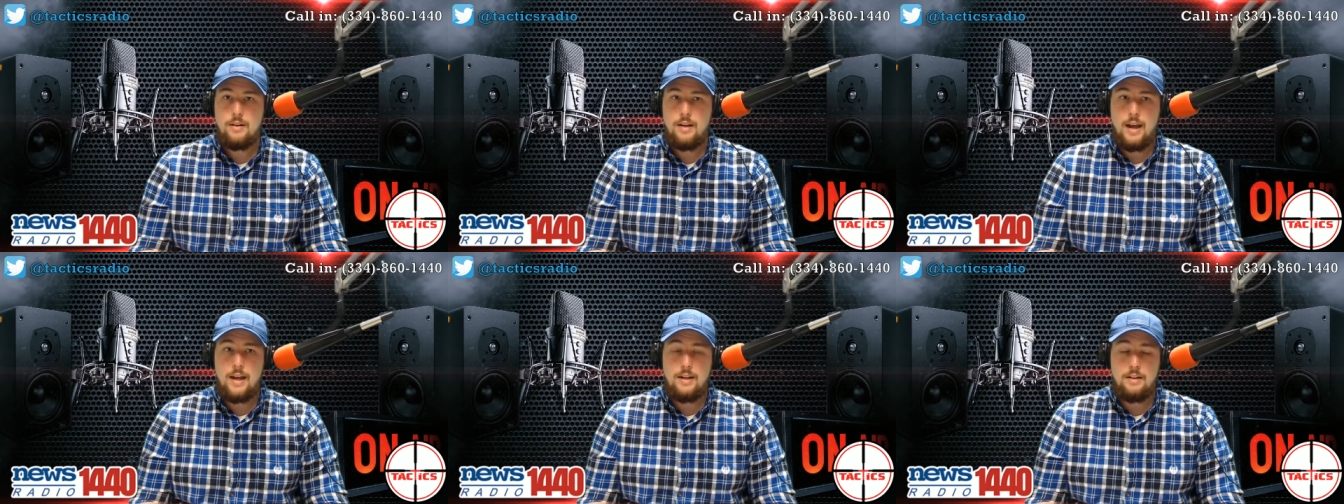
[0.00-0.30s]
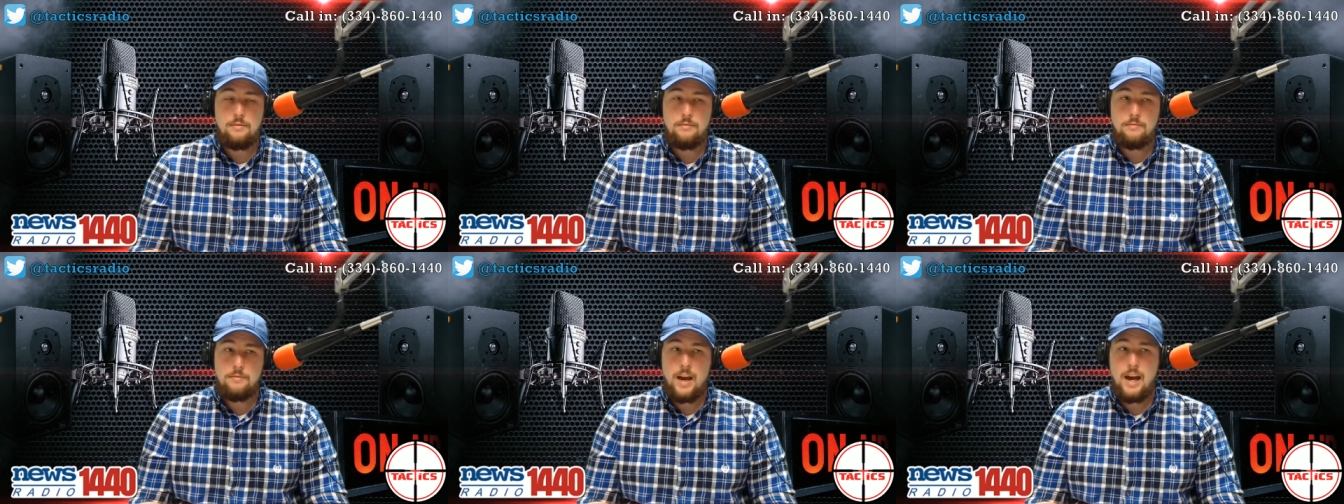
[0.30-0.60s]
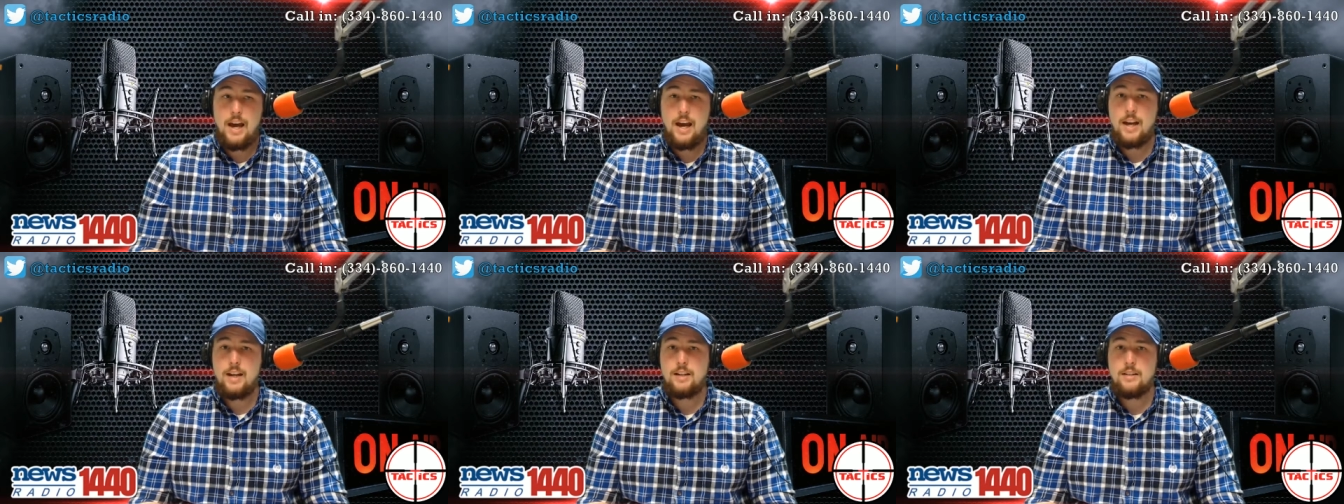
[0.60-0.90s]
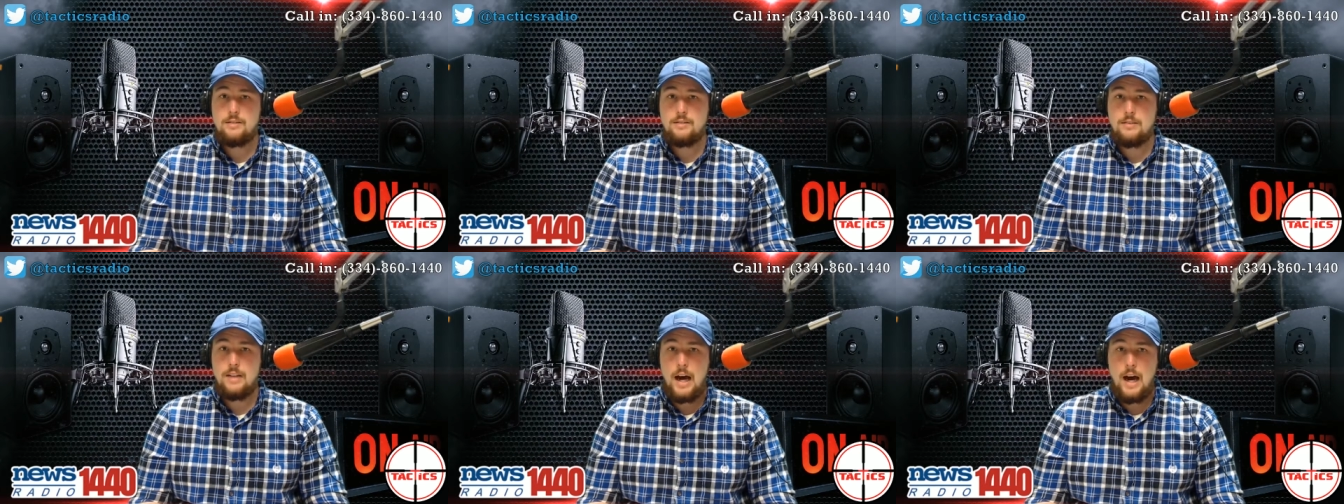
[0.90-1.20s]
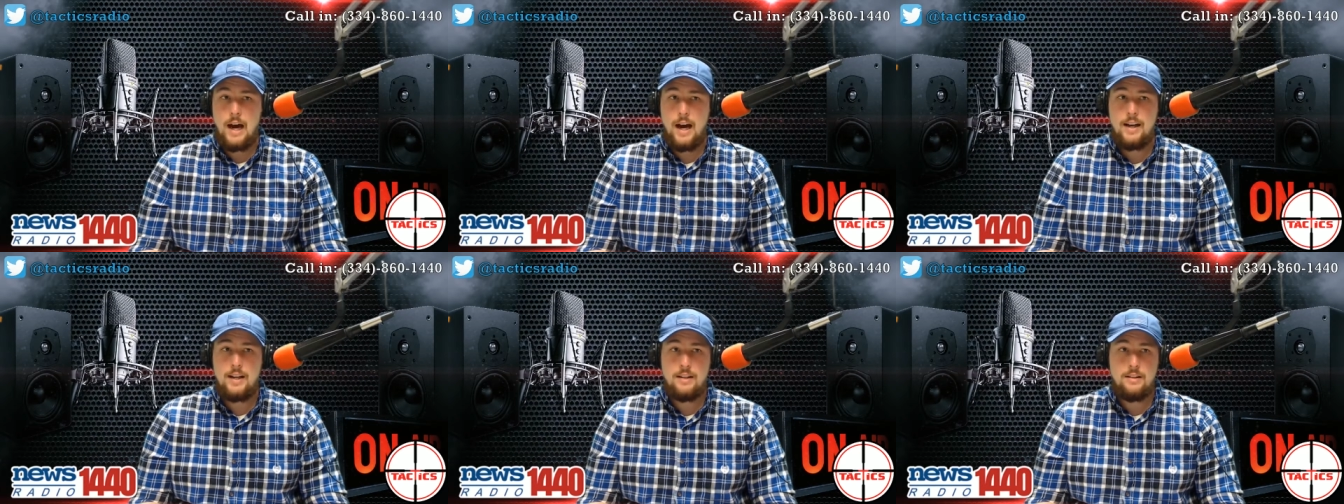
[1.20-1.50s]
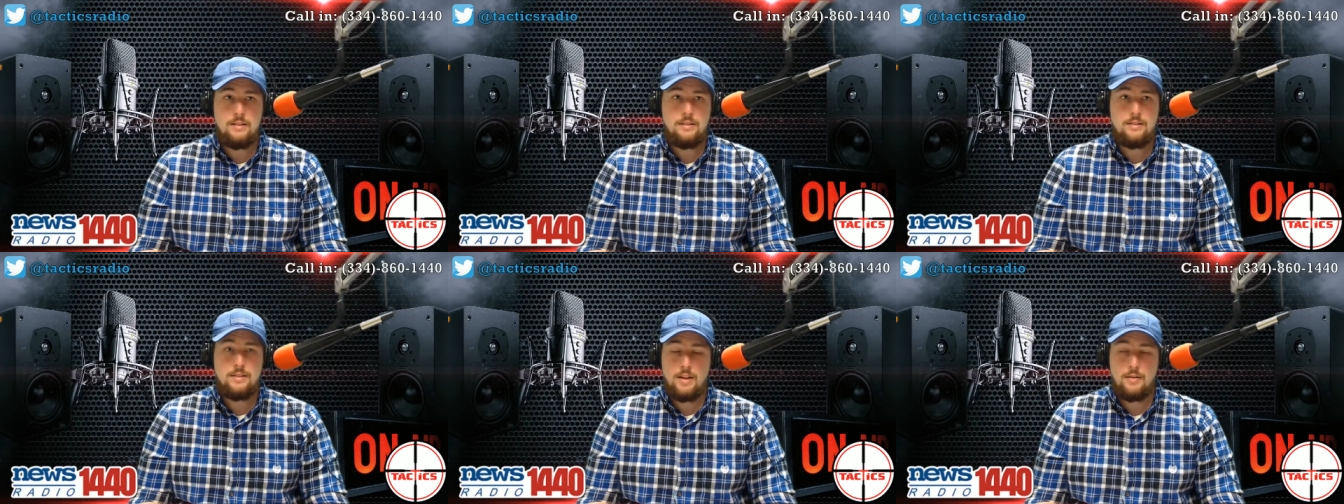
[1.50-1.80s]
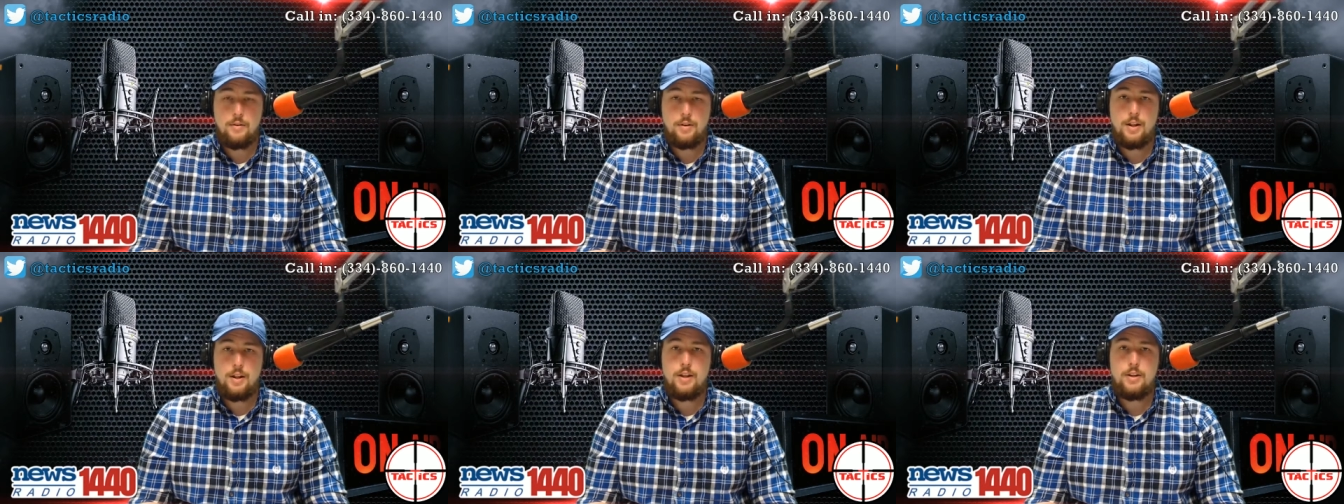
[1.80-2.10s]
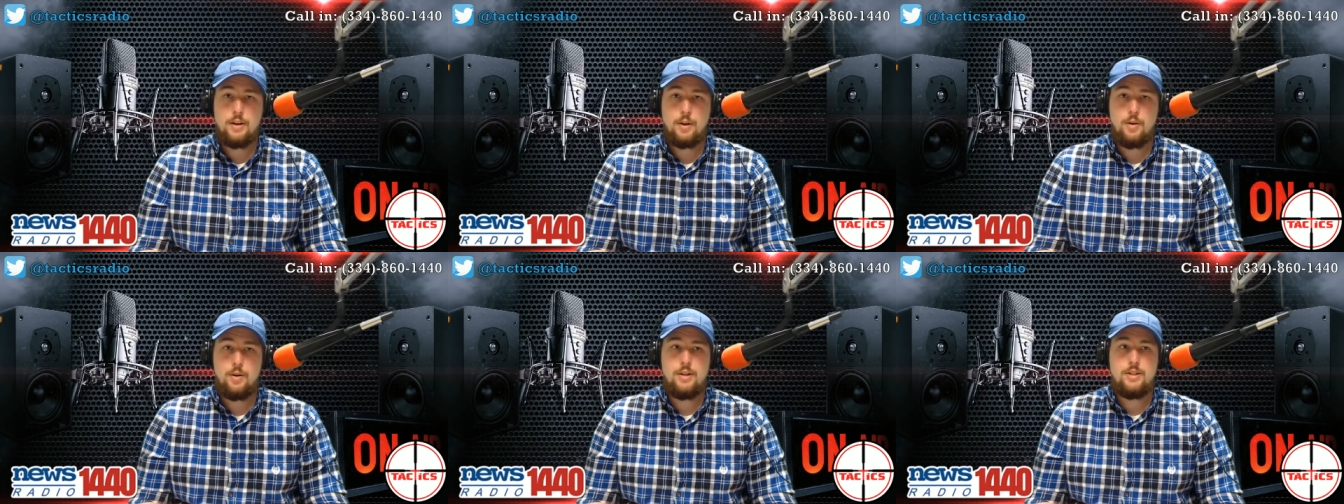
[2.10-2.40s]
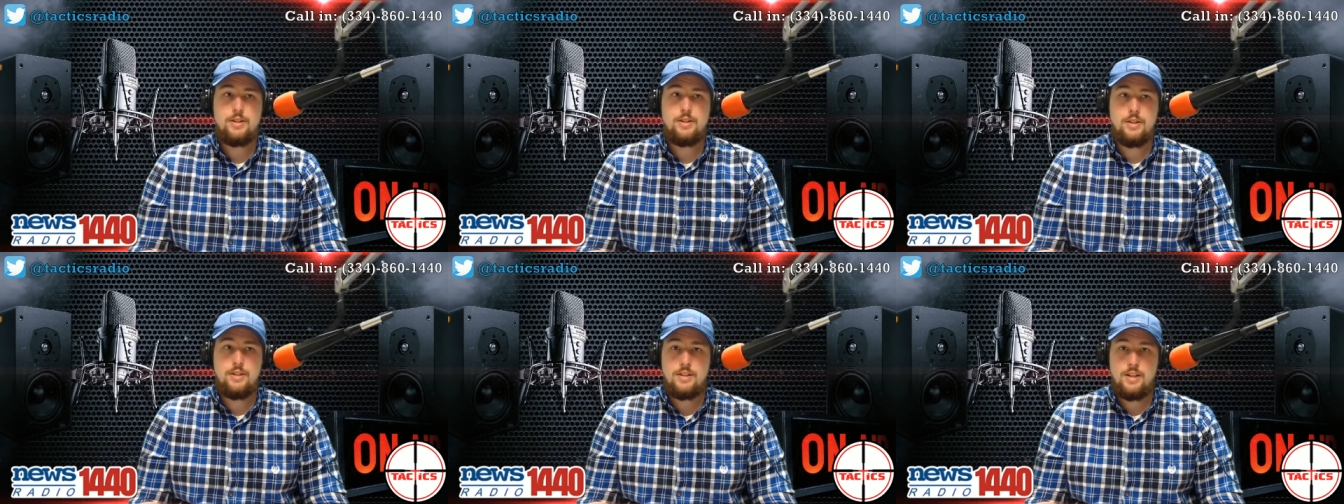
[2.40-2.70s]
And in fact, I and several other Christians